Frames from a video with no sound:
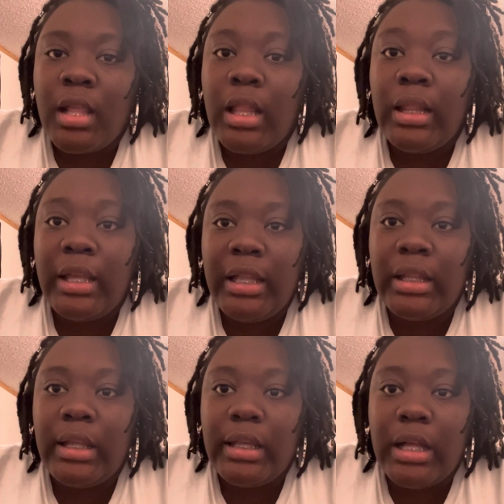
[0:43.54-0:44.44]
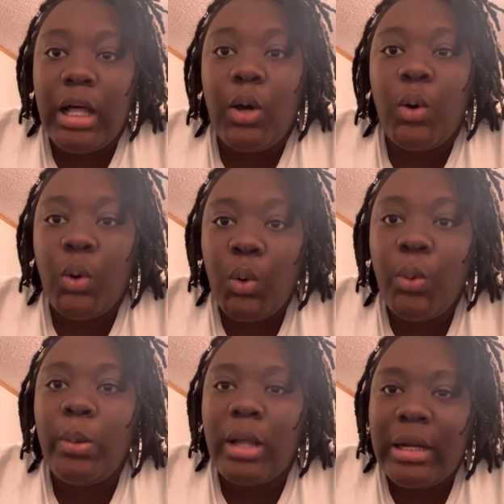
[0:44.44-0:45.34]
lately, a
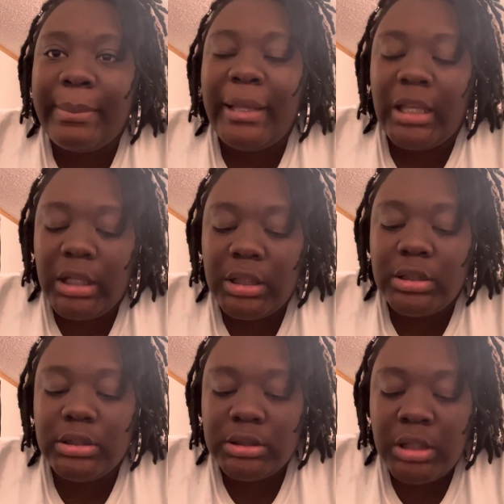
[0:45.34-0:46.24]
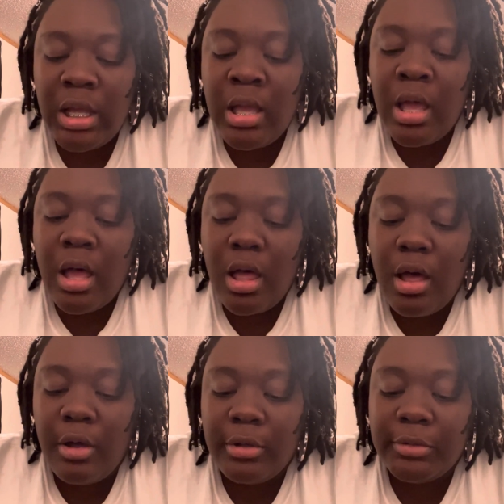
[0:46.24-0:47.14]
whole lot of pain.
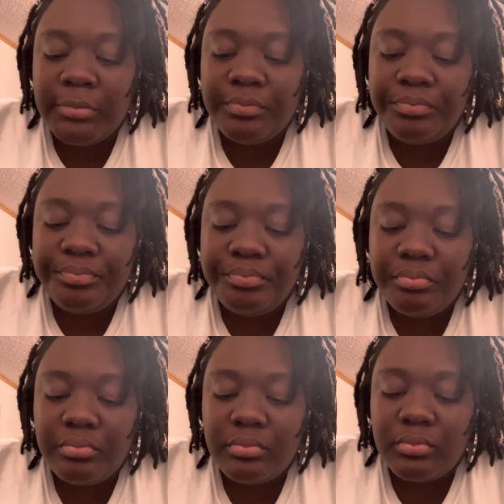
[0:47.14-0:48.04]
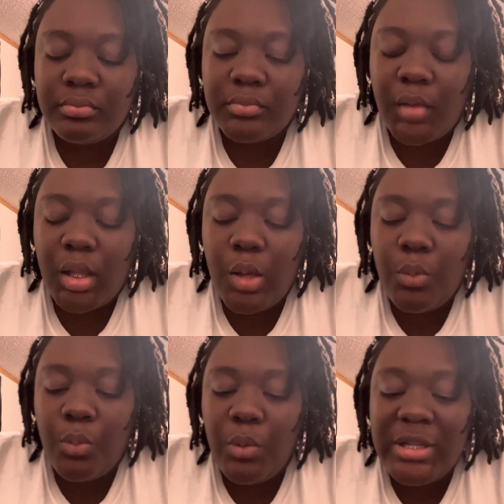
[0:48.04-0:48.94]
One
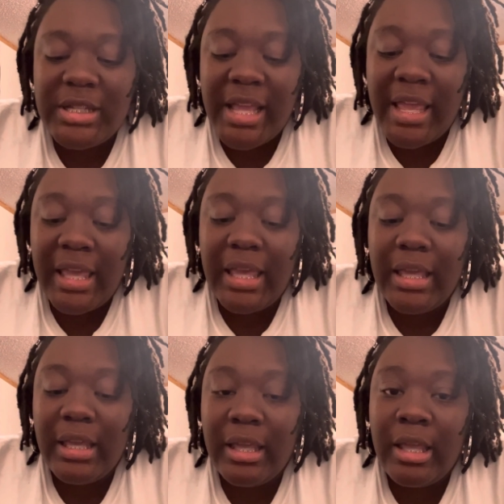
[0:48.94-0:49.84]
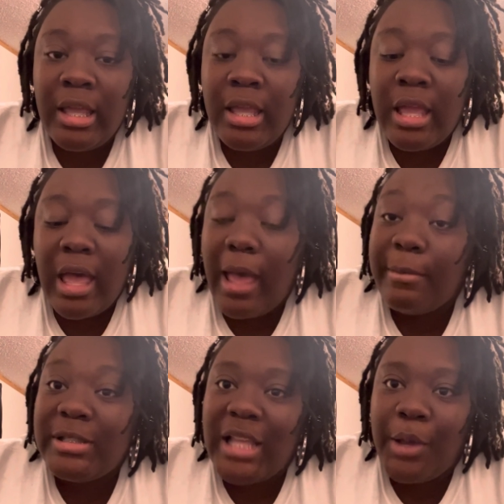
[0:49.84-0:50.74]
day I
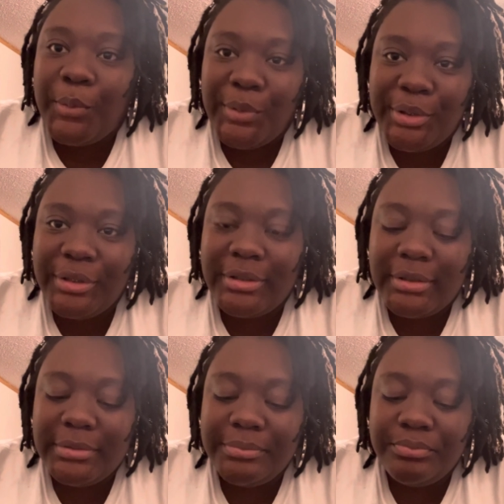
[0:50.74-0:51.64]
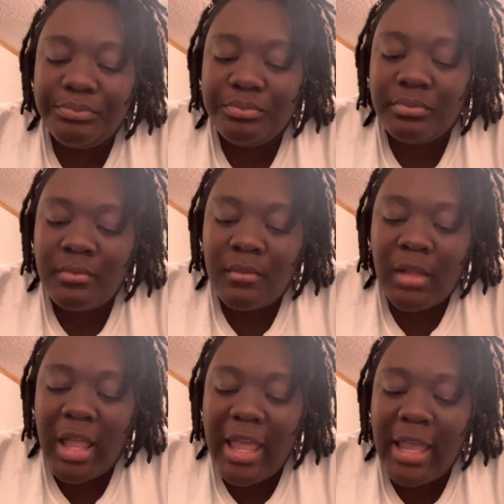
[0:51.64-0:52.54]
was at work,
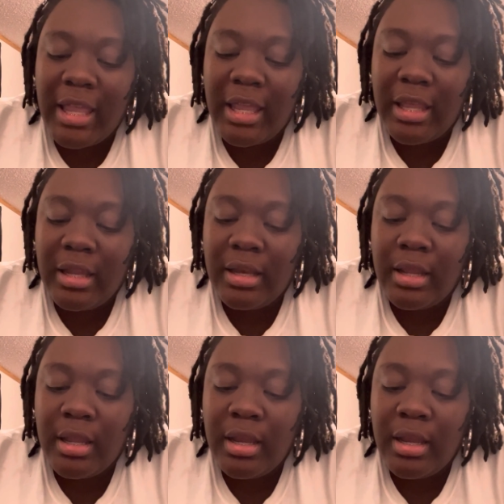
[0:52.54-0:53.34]
and